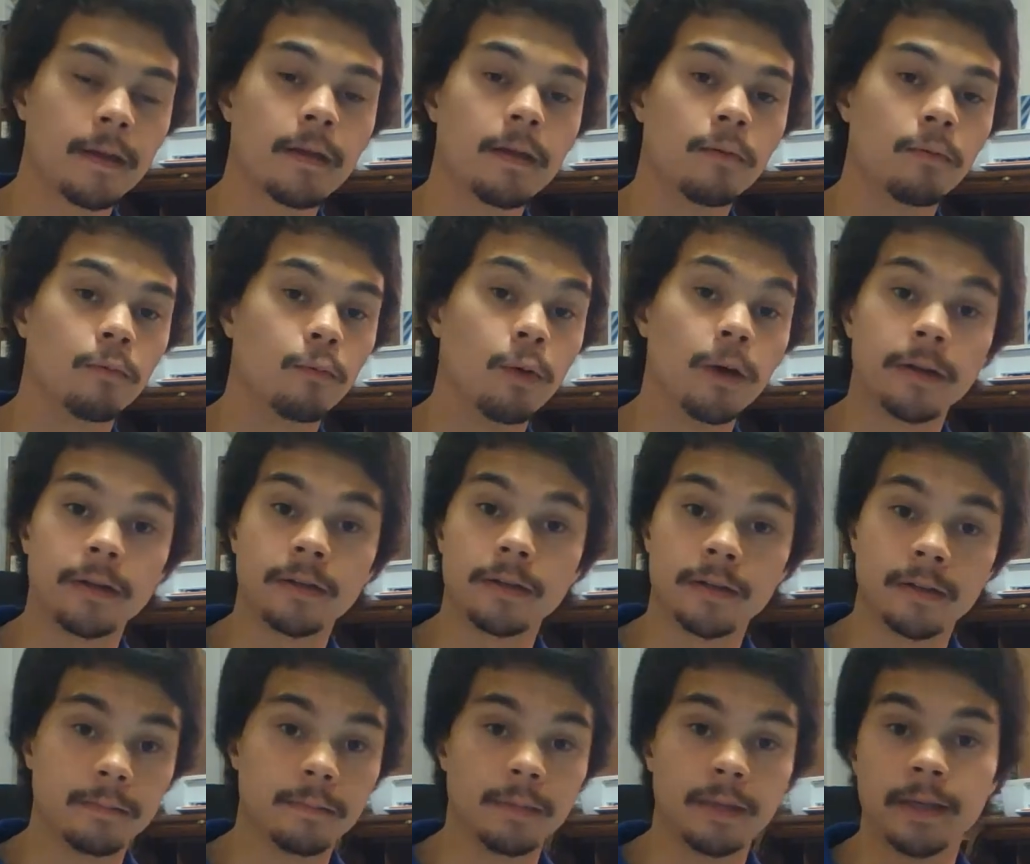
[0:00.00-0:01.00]
What
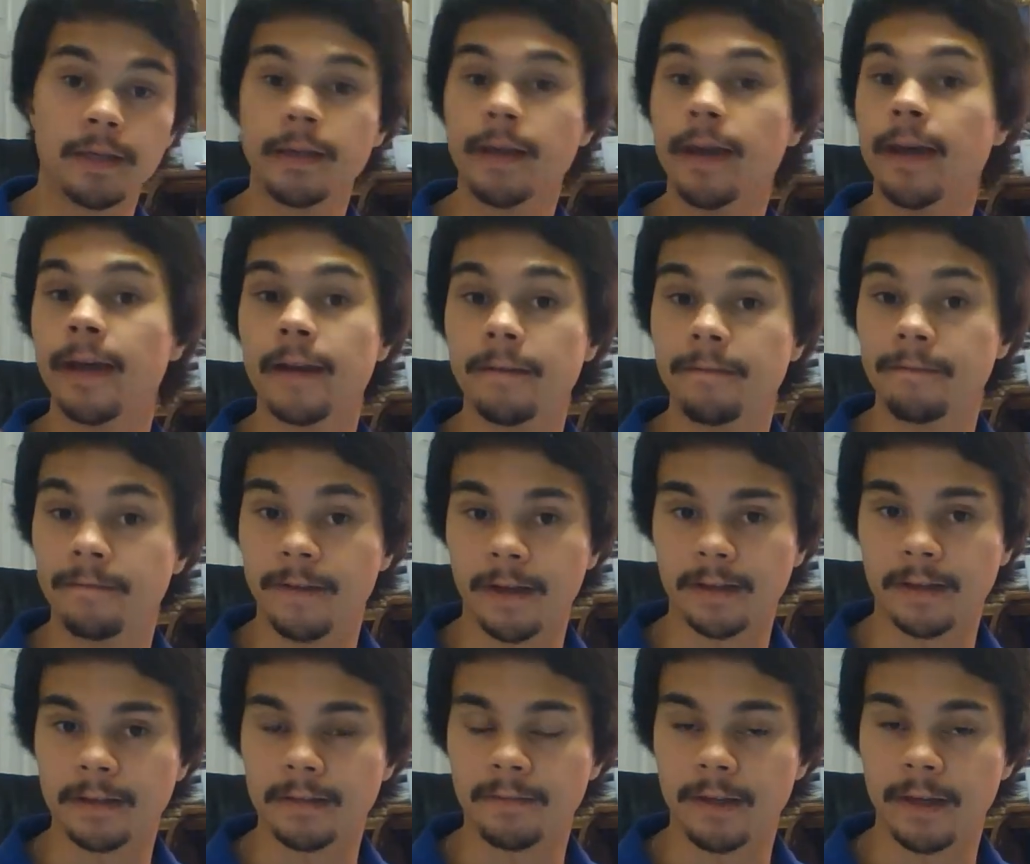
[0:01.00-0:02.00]
could be an
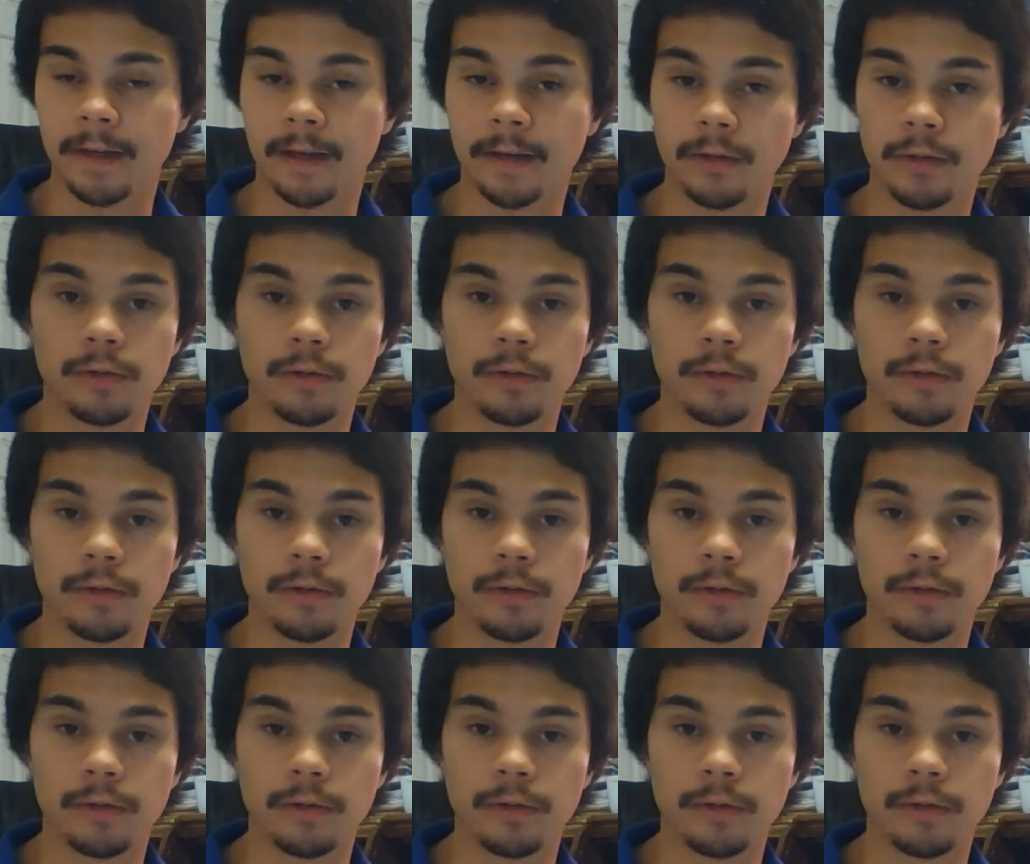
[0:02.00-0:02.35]
effect of that?